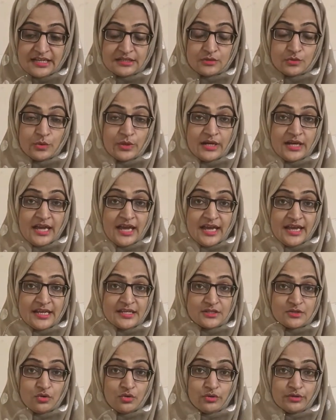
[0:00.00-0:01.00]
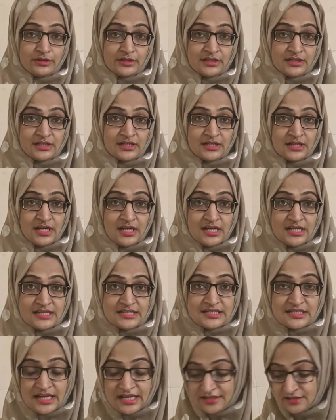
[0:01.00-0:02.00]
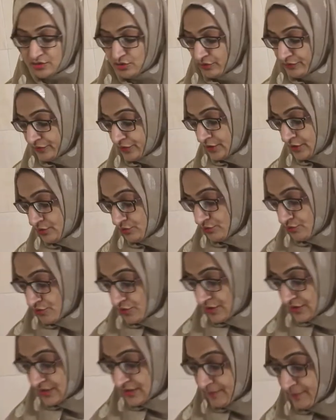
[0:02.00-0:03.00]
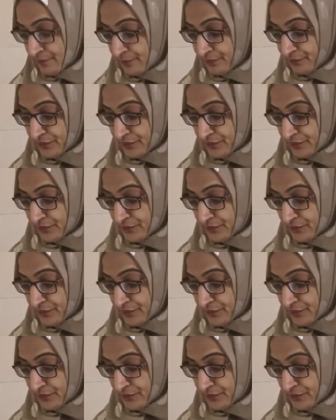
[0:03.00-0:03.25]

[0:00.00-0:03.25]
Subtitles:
as well as on the size of the uterus.